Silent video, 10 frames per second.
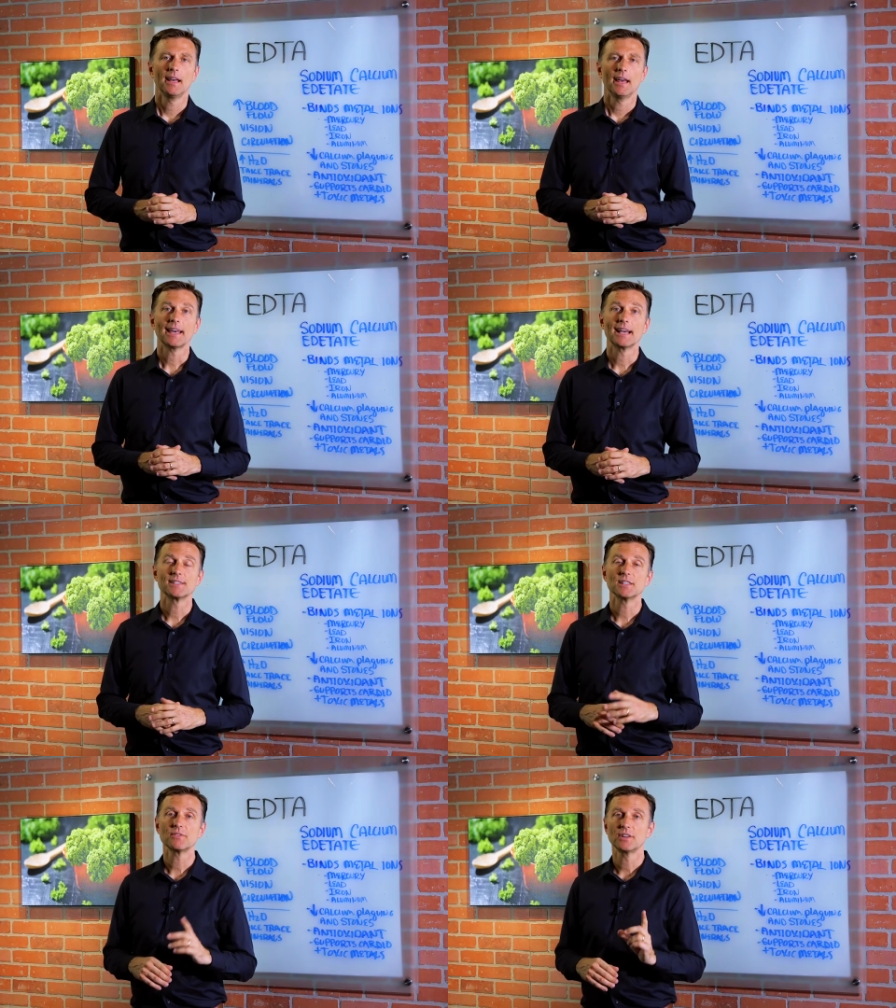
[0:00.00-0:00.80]
Hey guys,
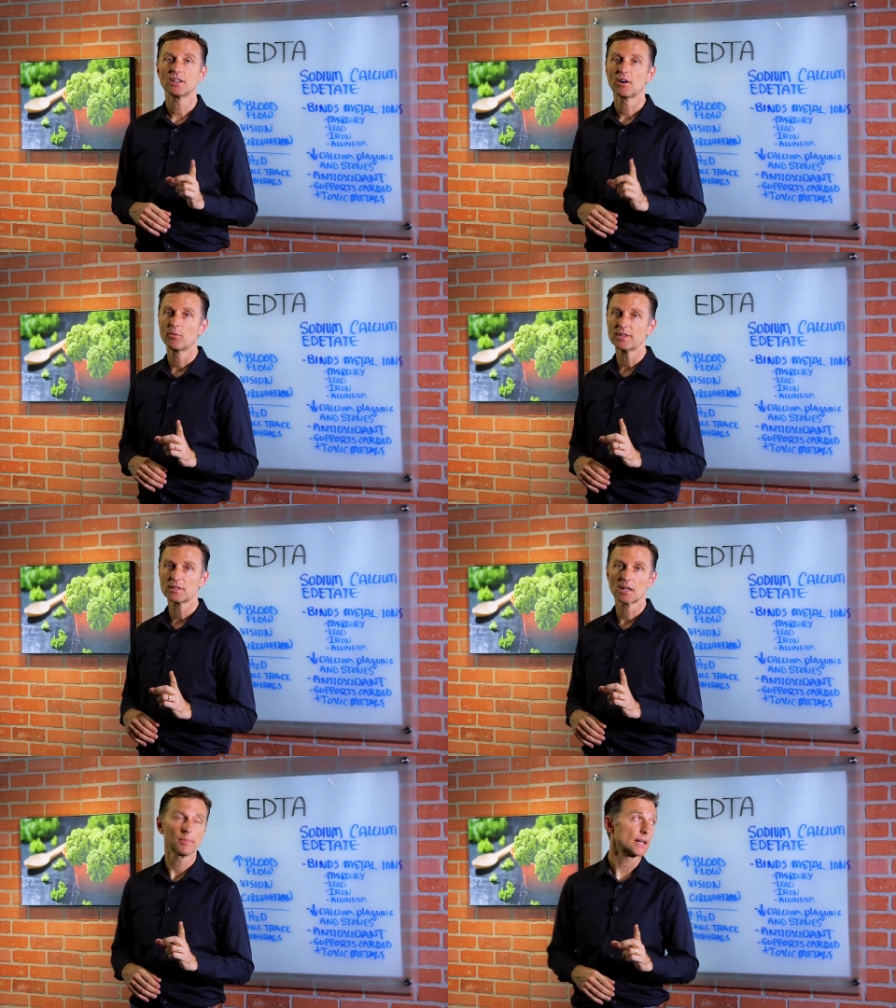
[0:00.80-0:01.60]
in this video, I want to
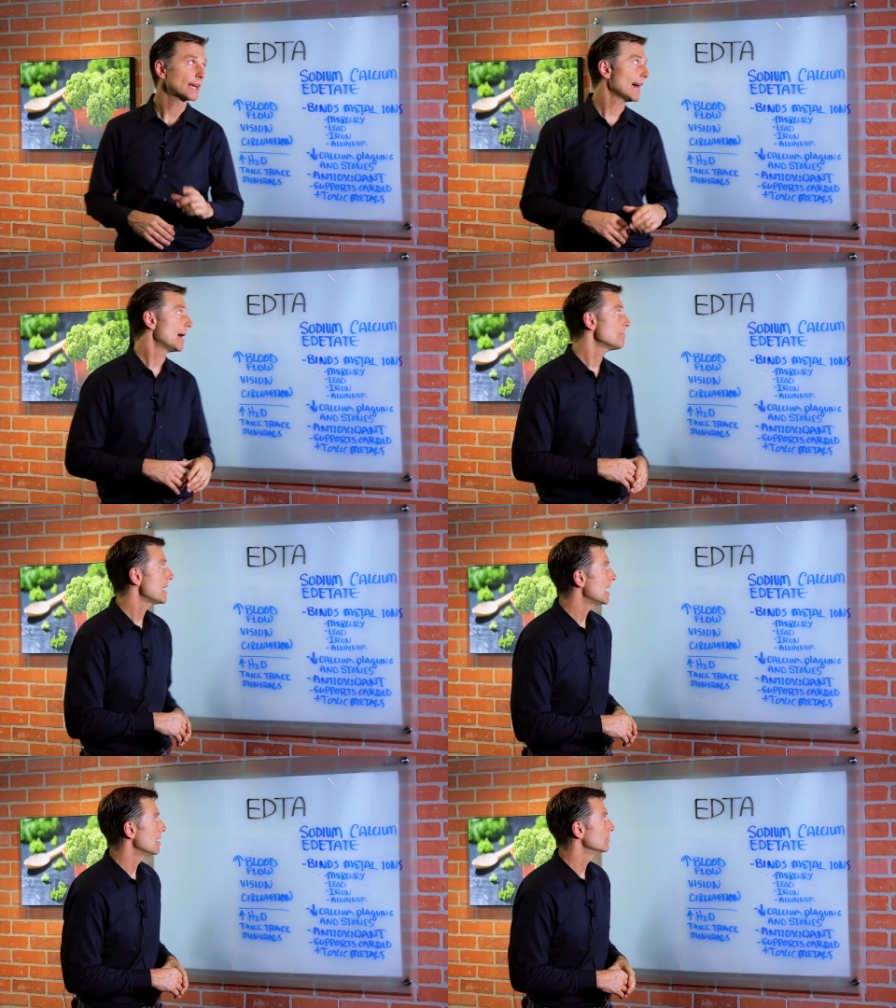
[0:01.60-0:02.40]
talk about a
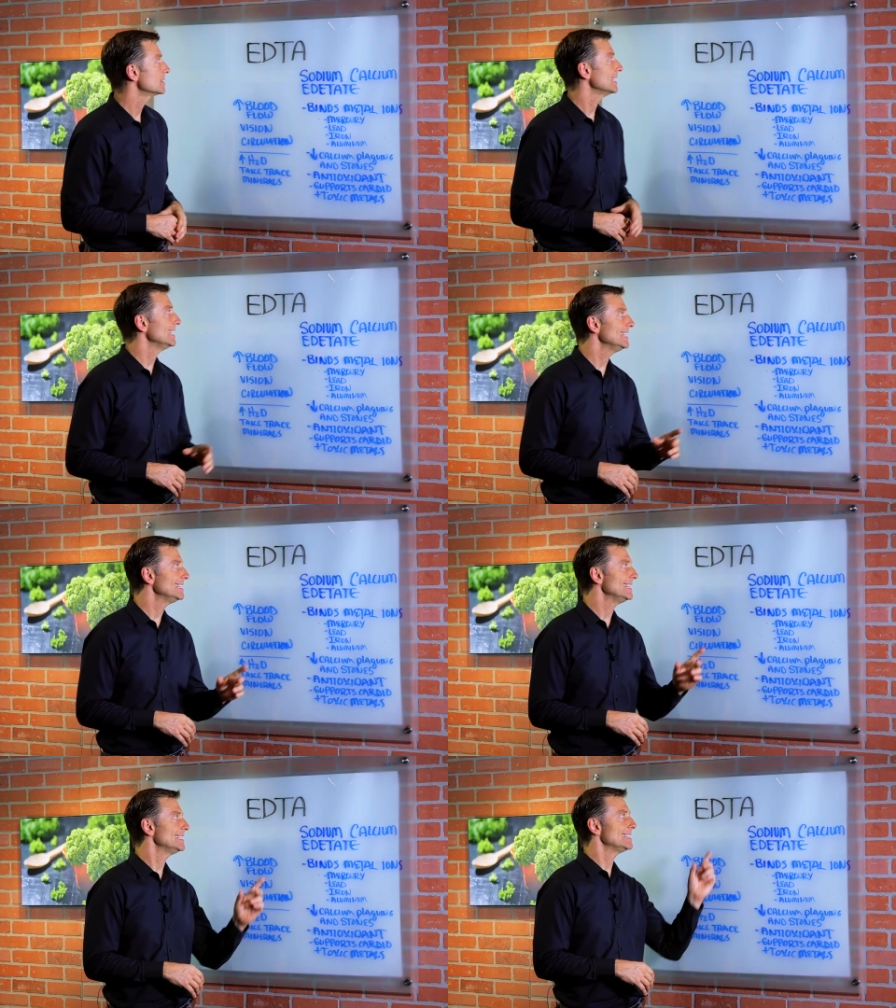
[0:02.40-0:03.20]
compound, E
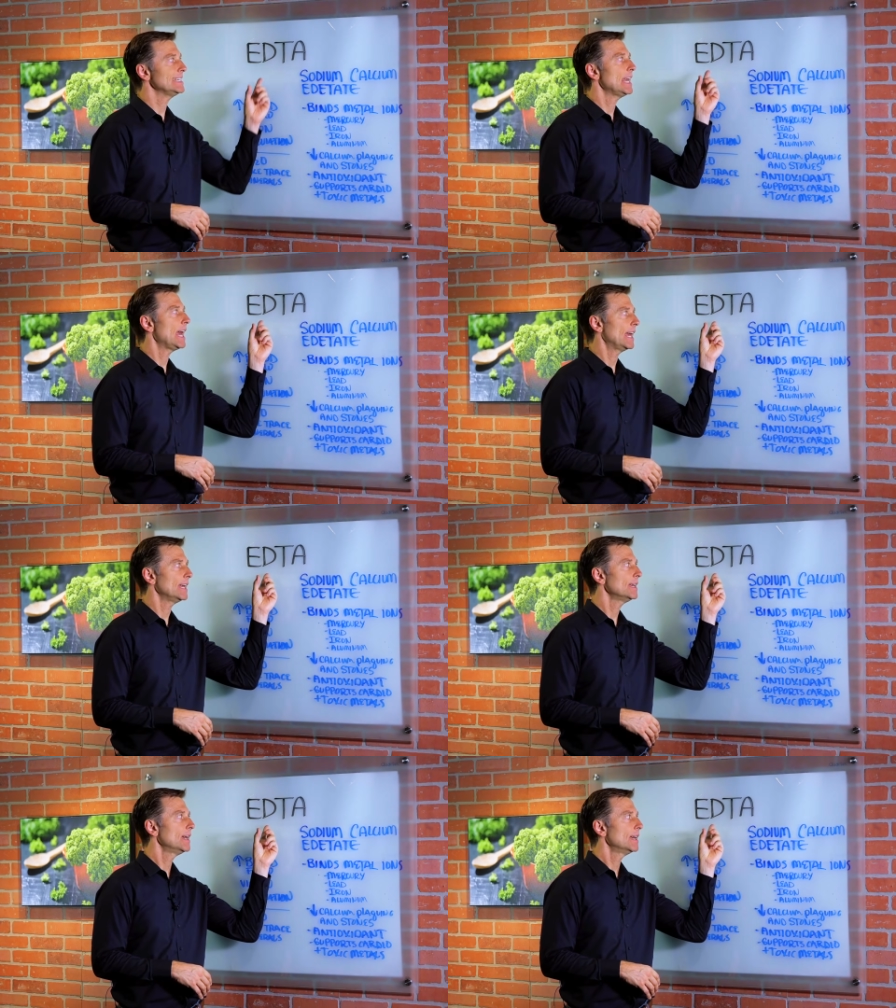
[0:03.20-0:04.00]
D T
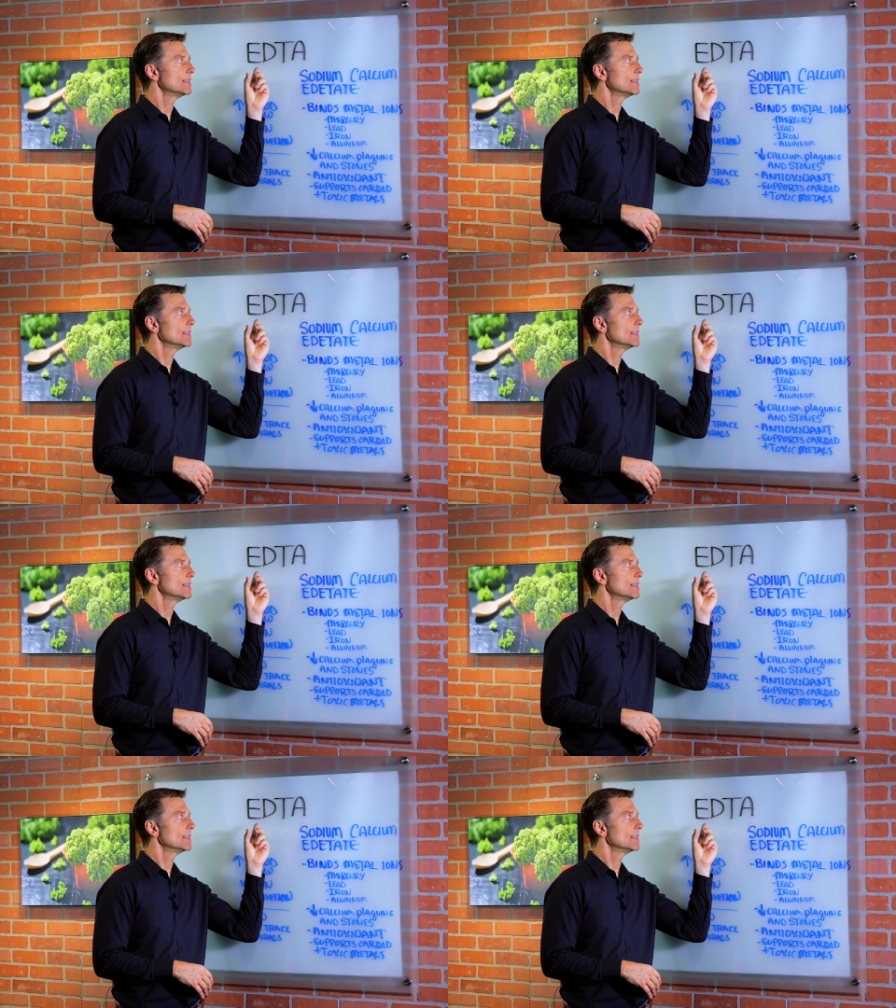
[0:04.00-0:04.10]
A.